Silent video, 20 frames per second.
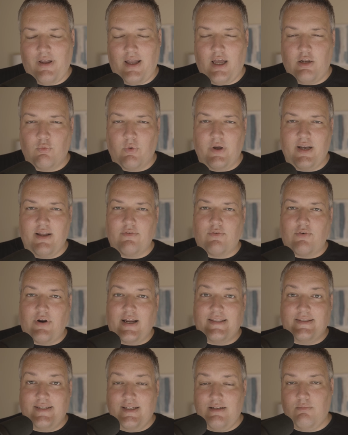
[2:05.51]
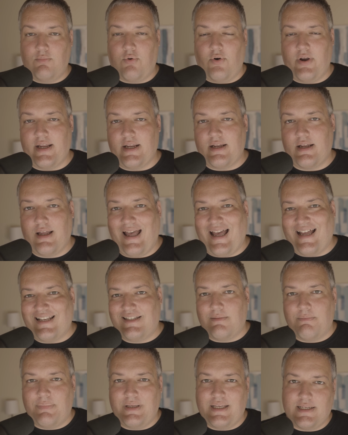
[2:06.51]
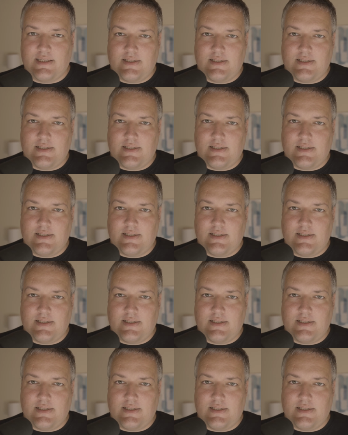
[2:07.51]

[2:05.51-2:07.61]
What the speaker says: and whatever I did bring had to be